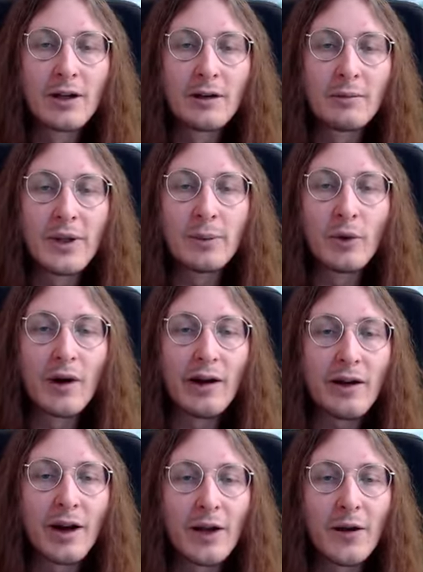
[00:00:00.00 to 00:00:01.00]
People are
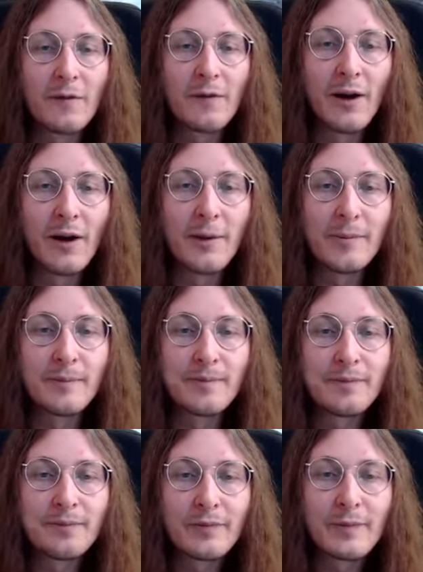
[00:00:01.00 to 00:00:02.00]
kind of
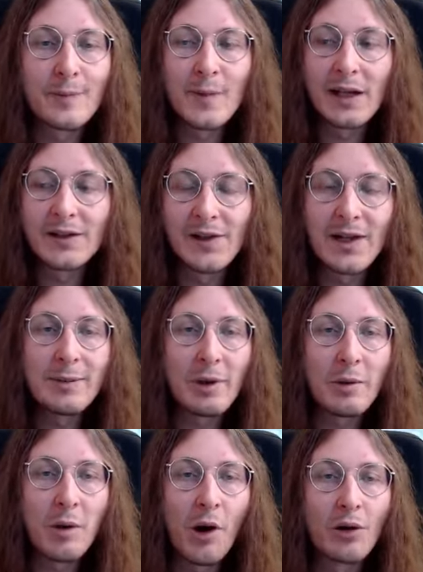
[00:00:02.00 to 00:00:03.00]

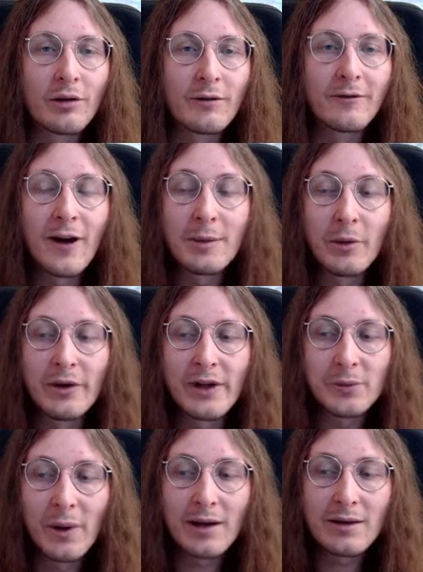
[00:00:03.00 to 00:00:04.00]
sleeping on Falmond
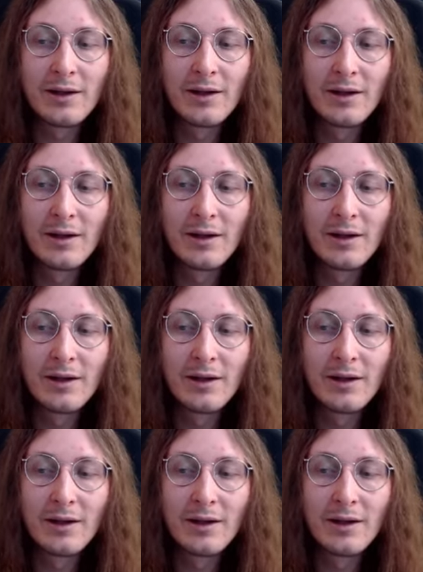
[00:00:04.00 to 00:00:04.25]
as well,